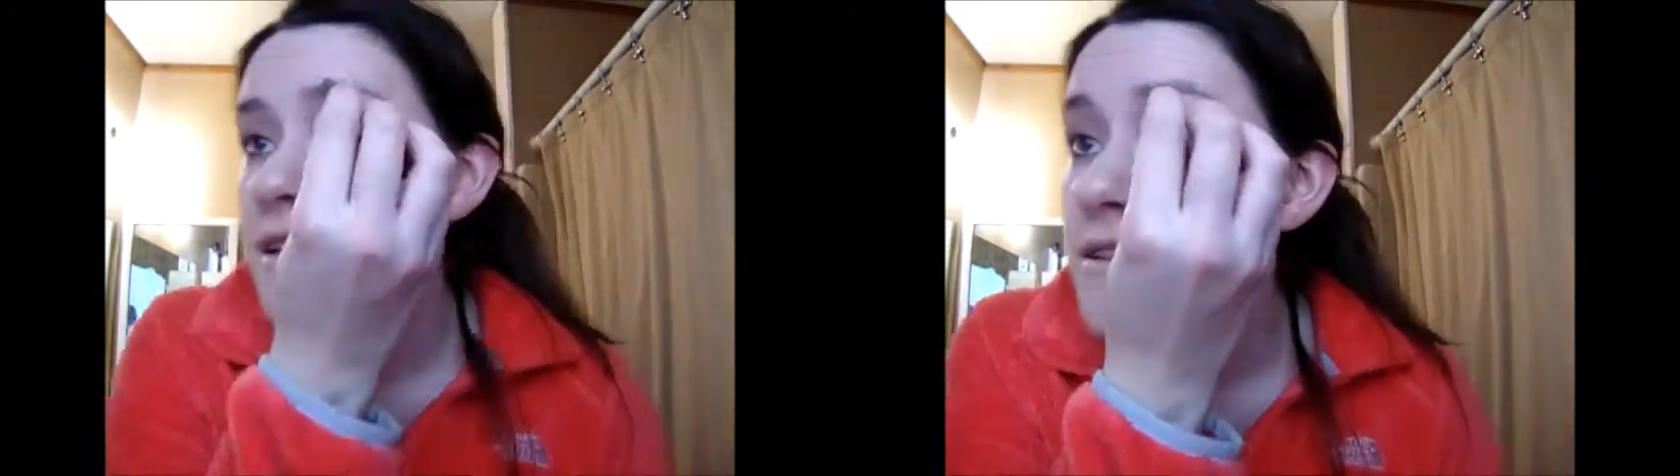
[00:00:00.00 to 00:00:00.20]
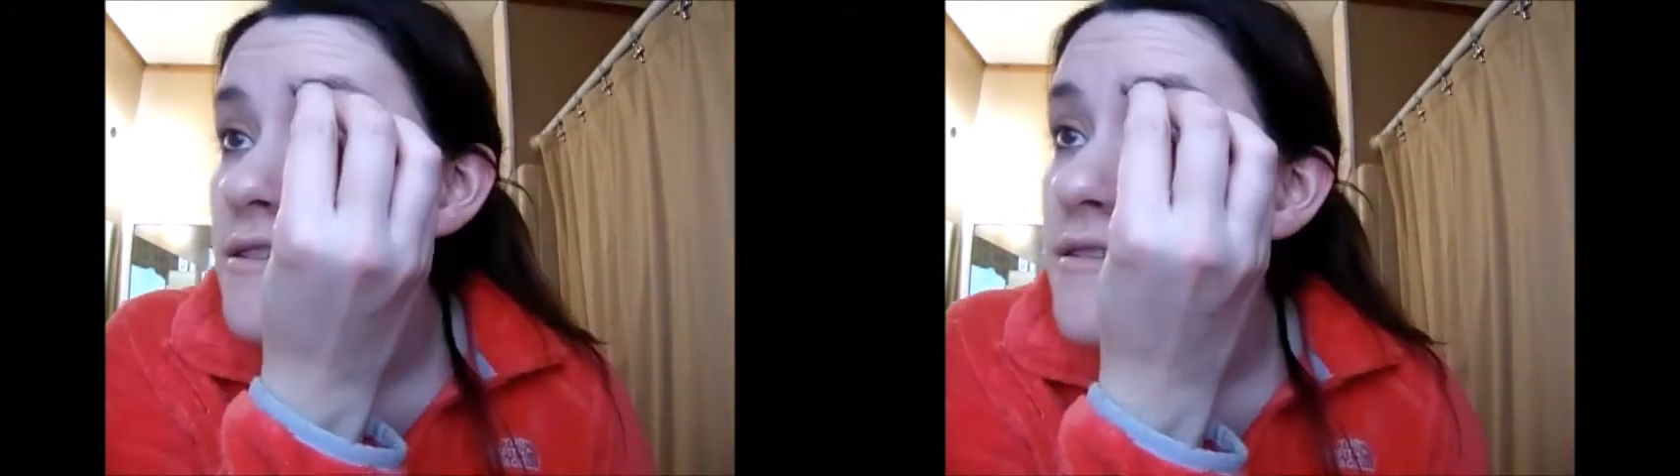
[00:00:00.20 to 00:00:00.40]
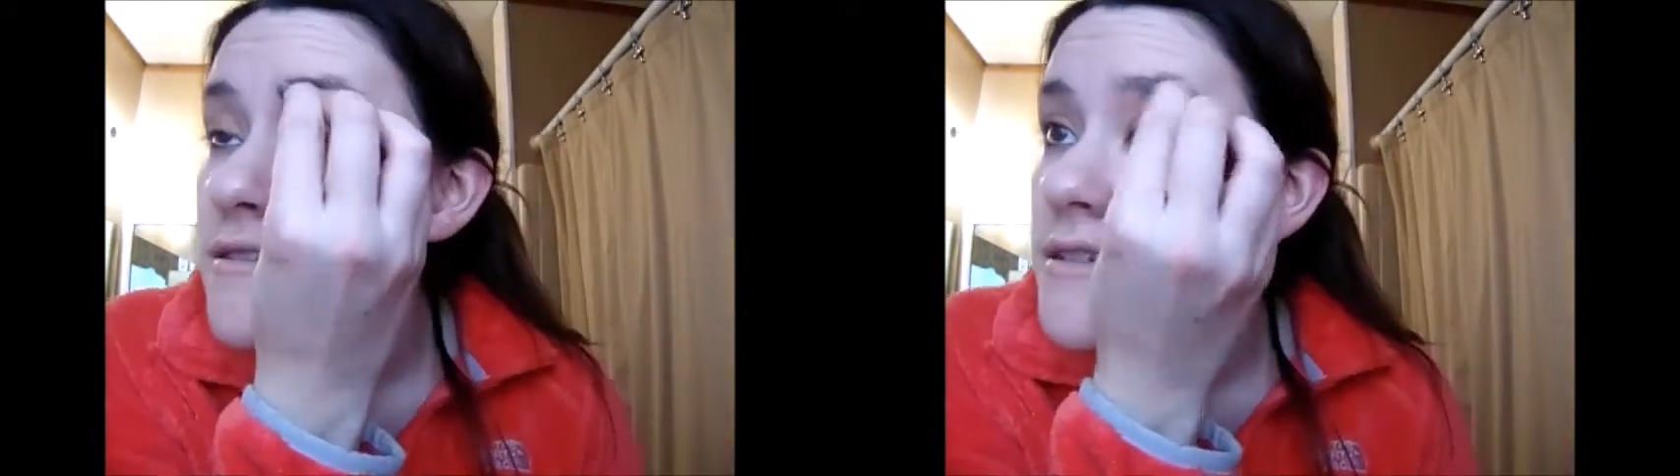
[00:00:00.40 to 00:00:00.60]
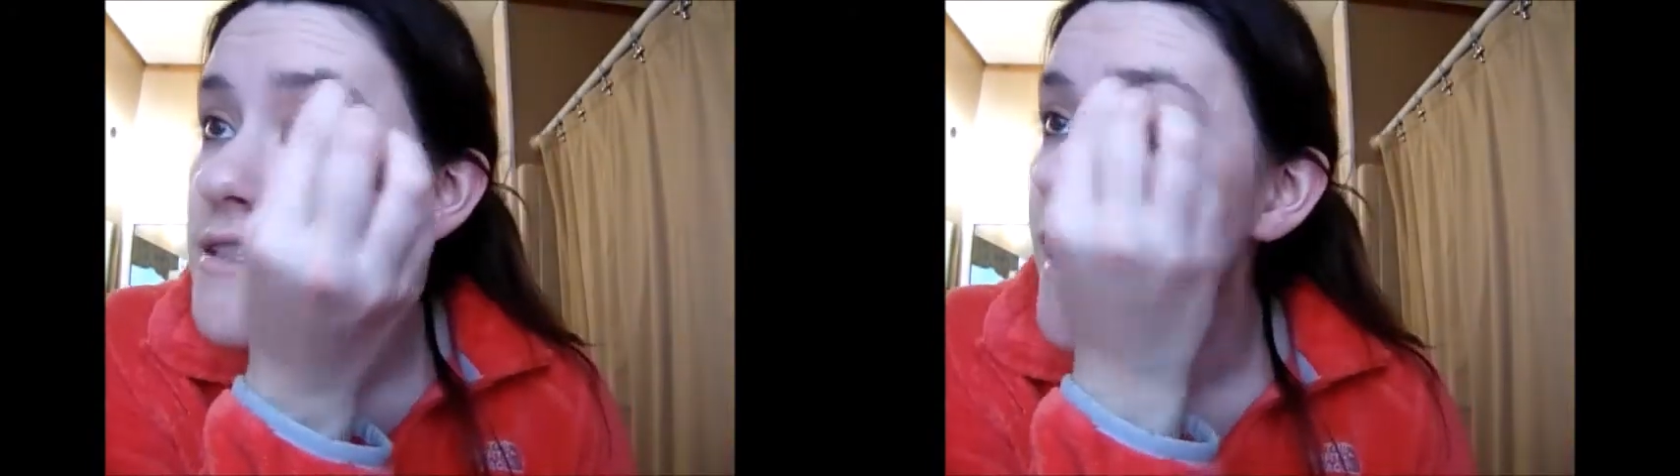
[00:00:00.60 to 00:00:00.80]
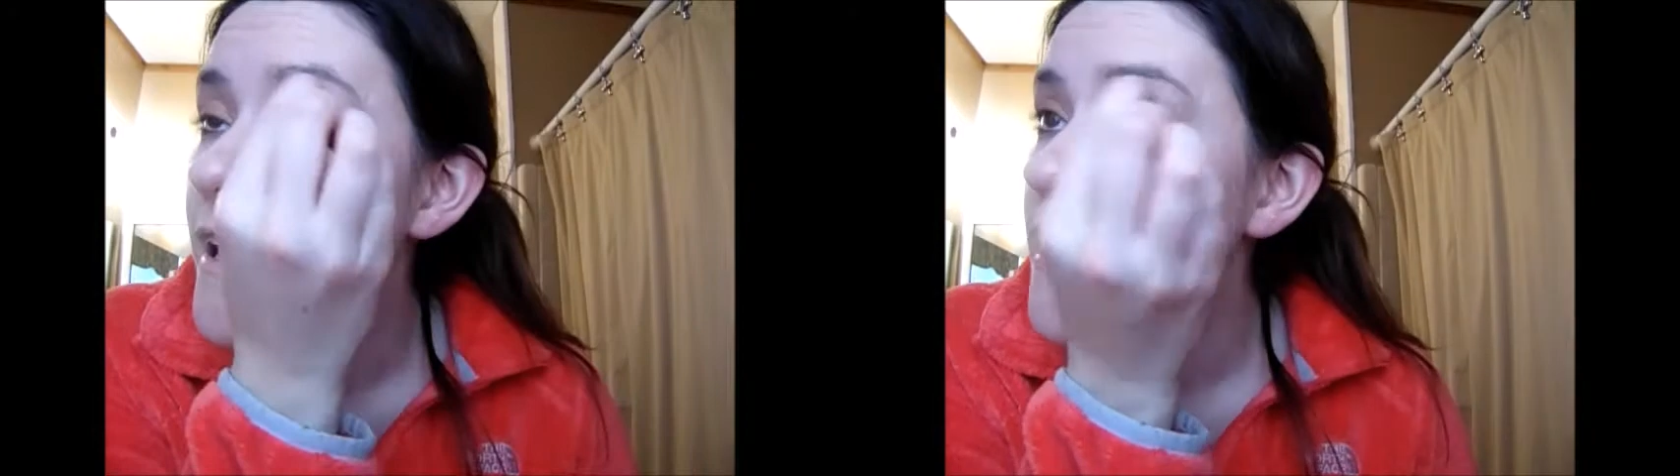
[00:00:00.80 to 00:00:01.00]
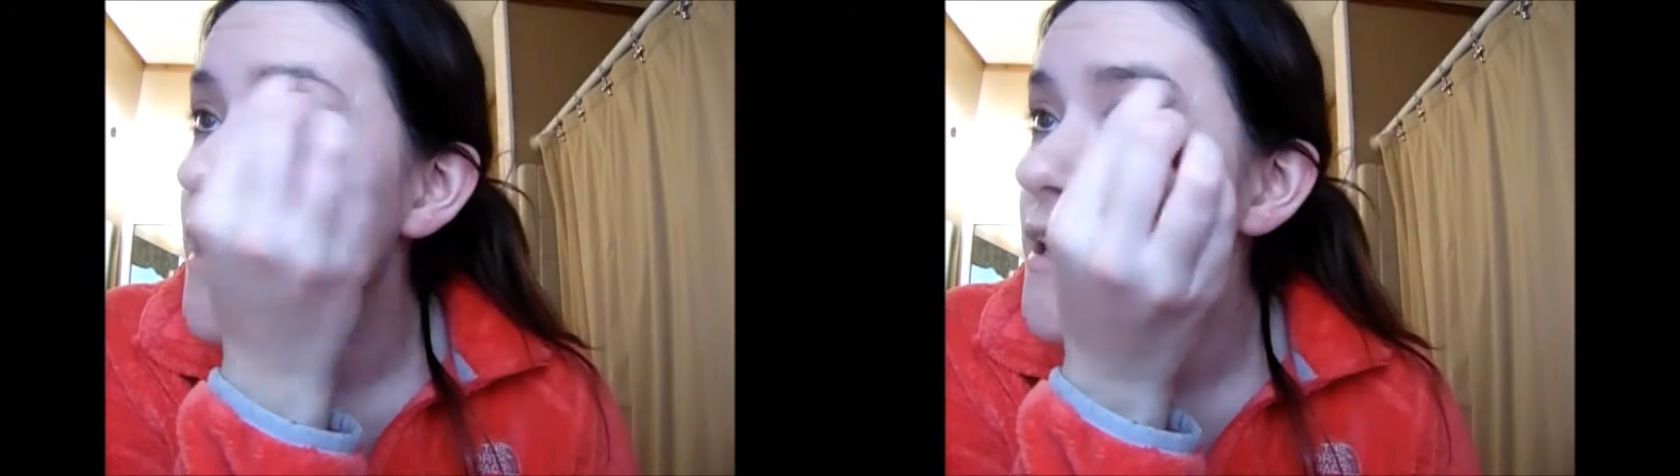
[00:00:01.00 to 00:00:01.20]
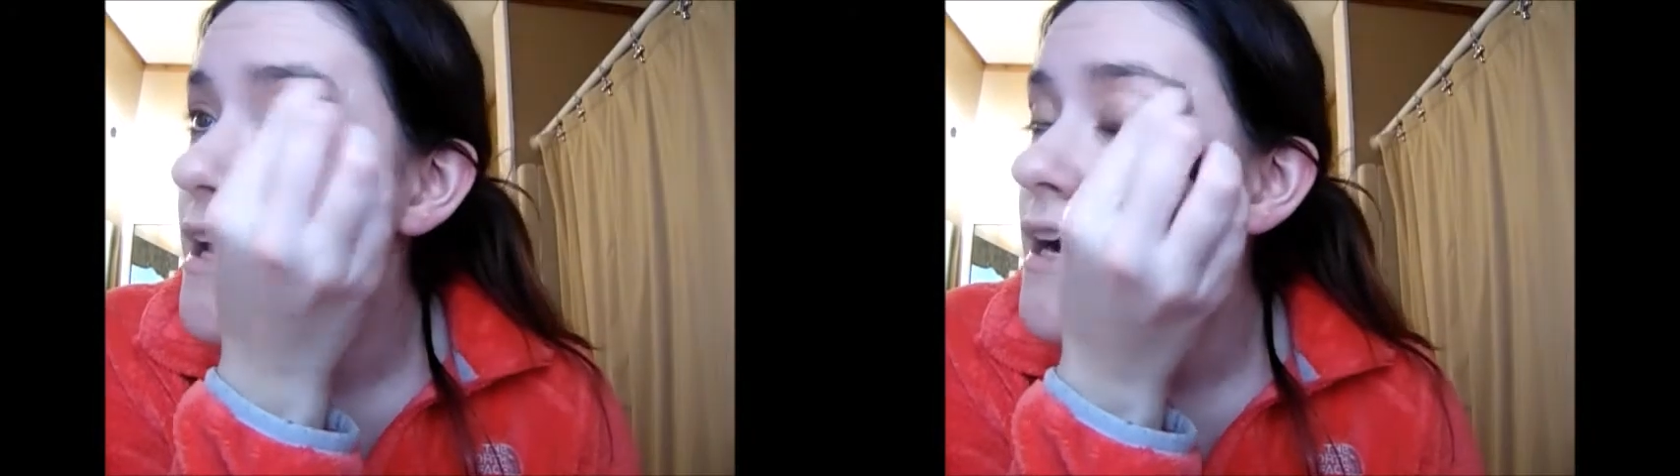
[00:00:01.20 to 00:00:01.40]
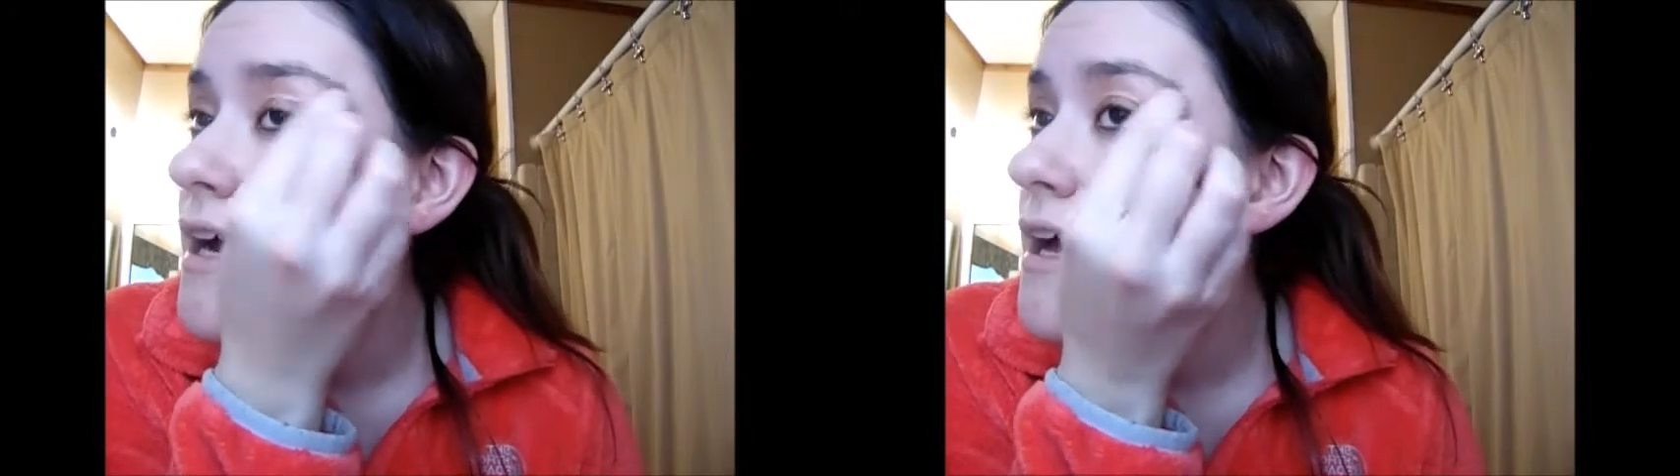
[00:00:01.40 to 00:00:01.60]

the second color.